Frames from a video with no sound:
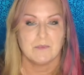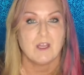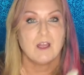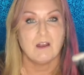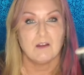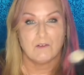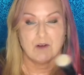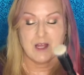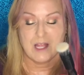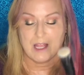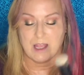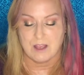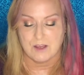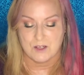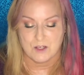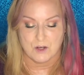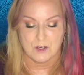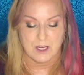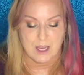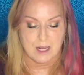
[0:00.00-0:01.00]
Oh, well, I'll
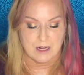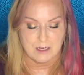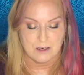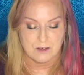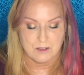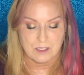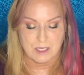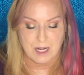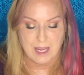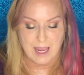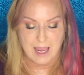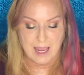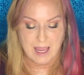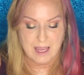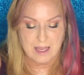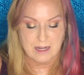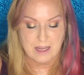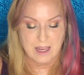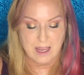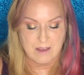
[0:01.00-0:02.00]
show you how to use it.
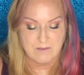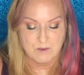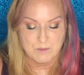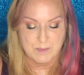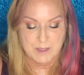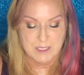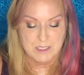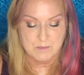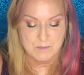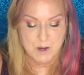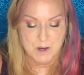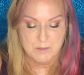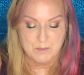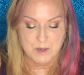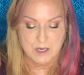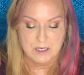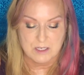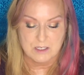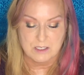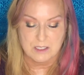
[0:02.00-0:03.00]
And I have a Blendsmart
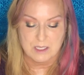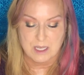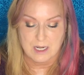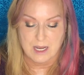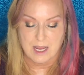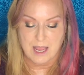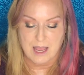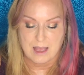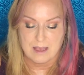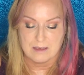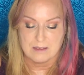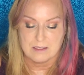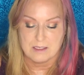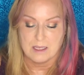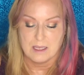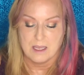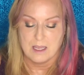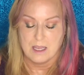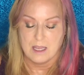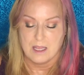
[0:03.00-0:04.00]
brush that has
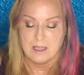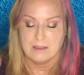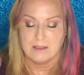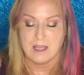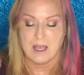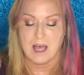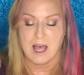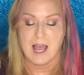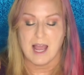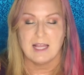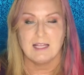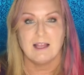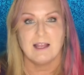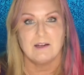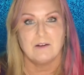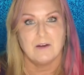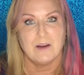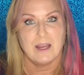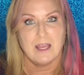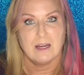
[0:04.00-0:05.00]
the
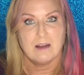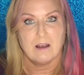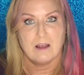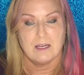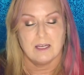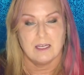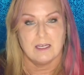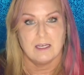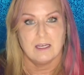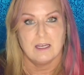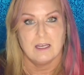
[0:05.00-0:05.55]
highlighter head on it.